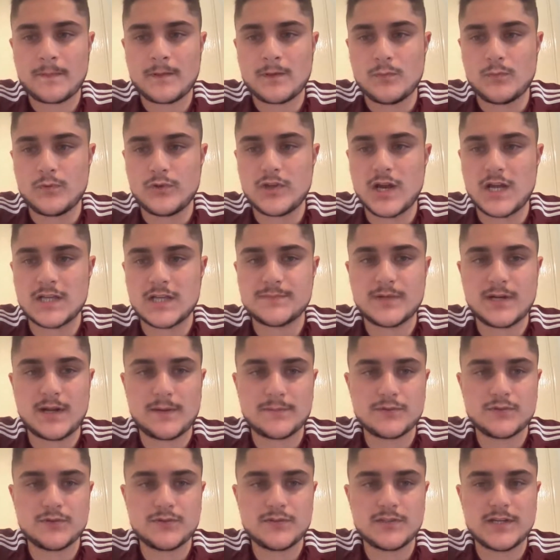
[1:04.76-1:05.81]
What you guys been up
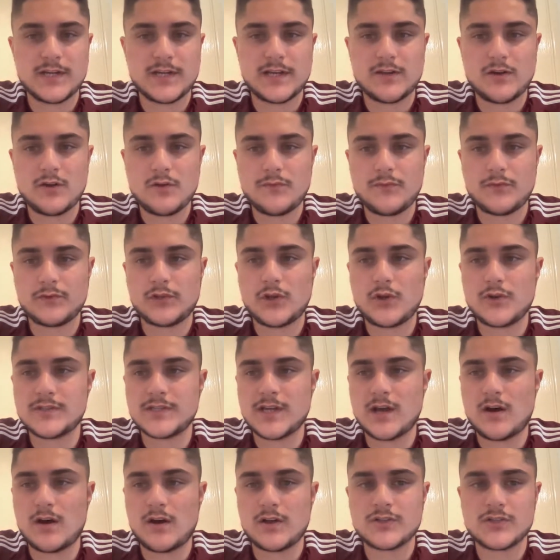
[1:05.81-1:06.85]
to today, though? For those that
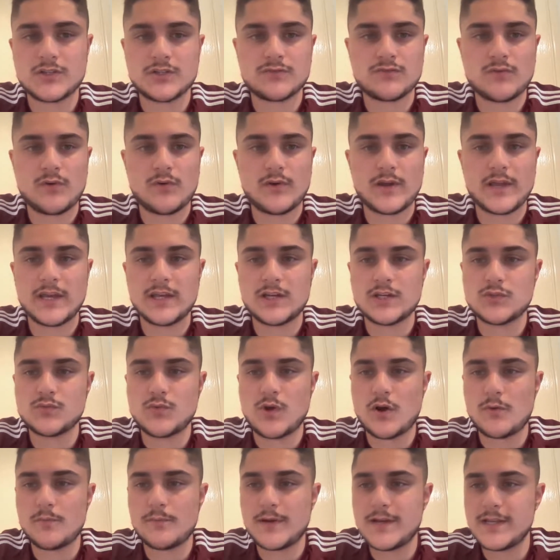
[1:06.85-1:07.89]
are just rolling in as
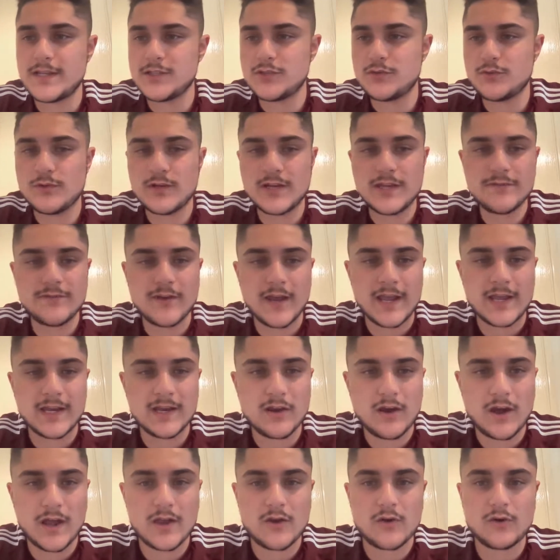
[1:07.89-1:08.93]
well, please do leave a
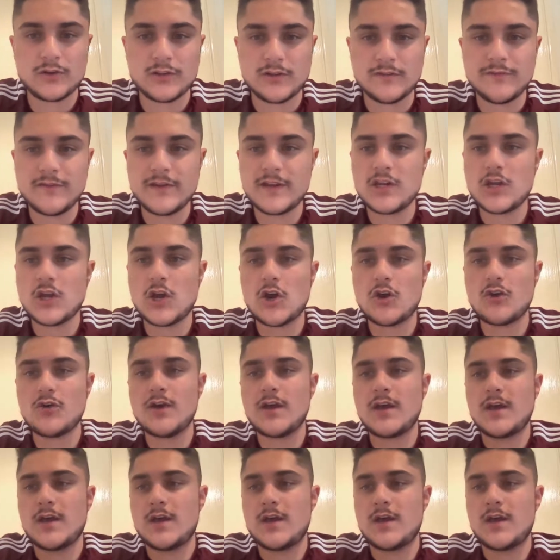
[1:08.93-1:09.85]
like on the video.